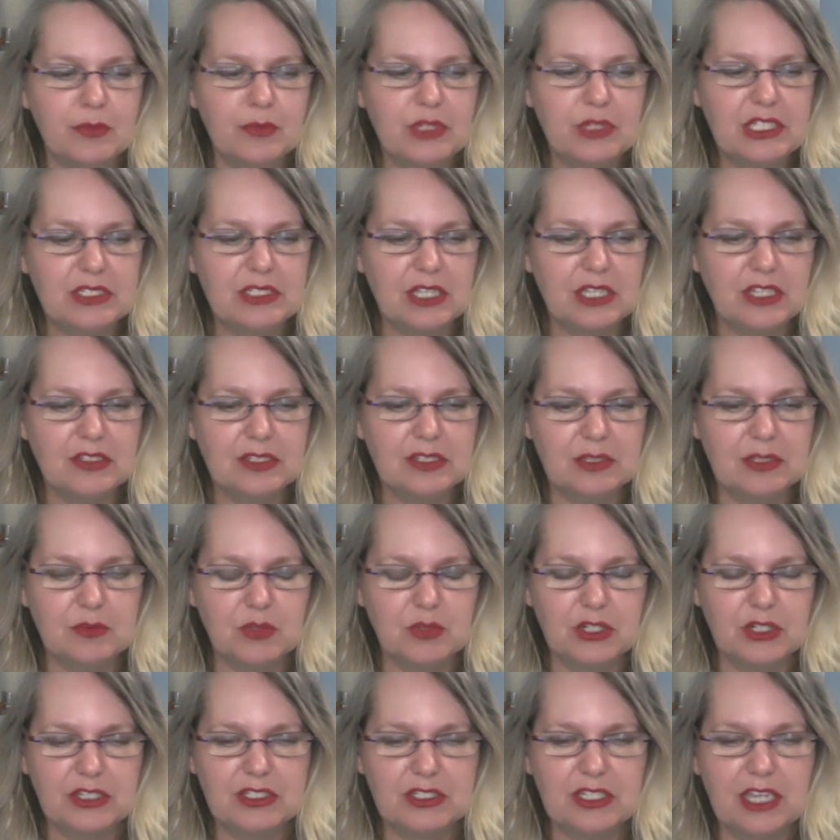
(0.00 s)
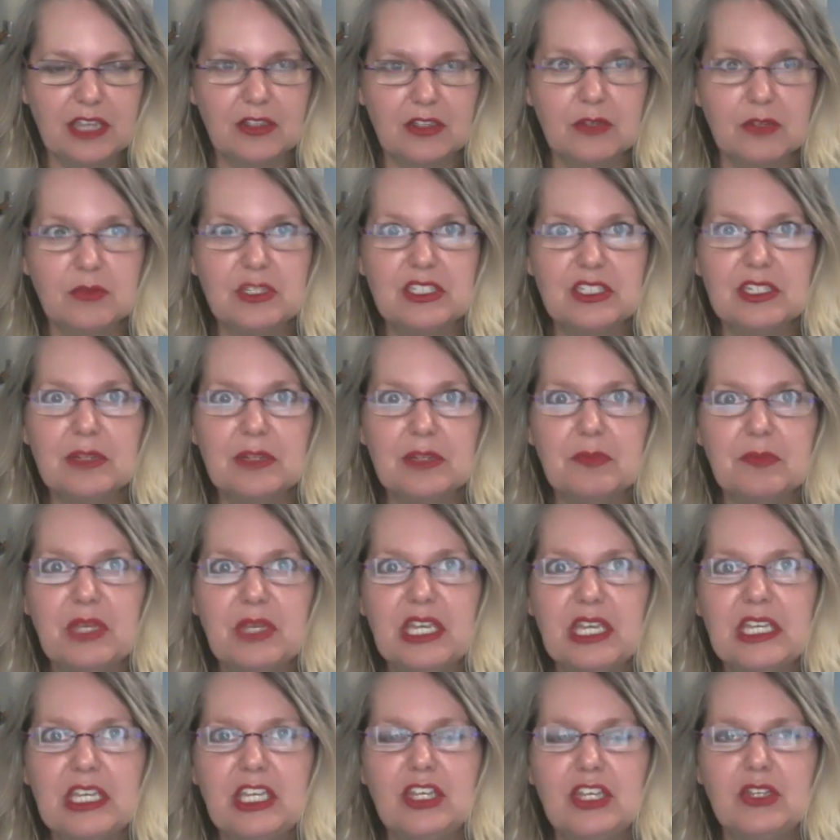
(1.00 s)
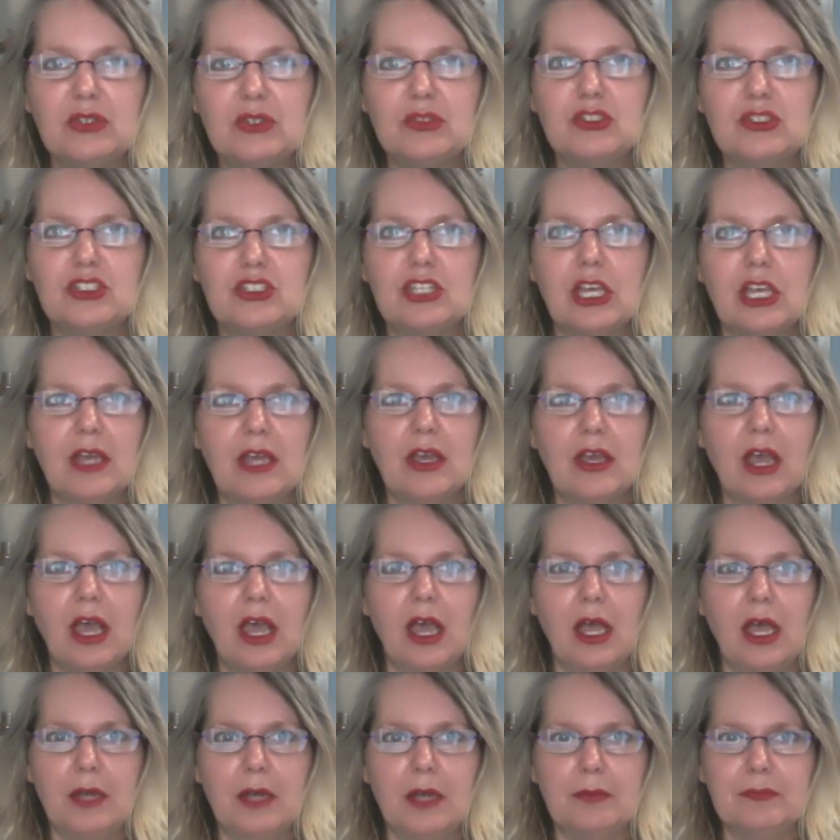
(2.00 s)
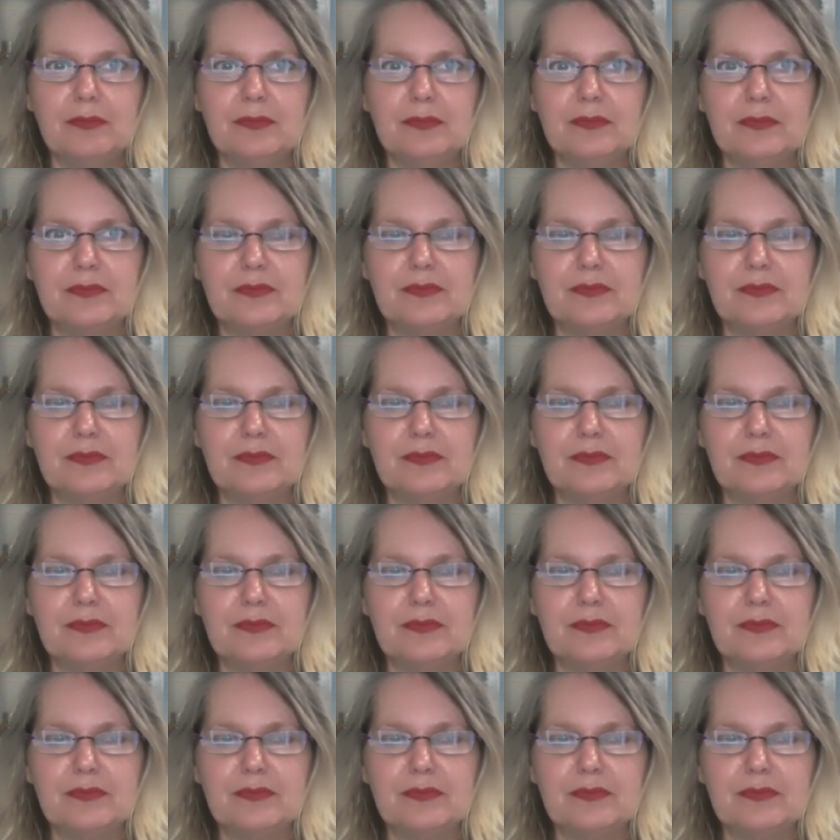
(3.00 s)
we had done some work together, and we did a big, huge um,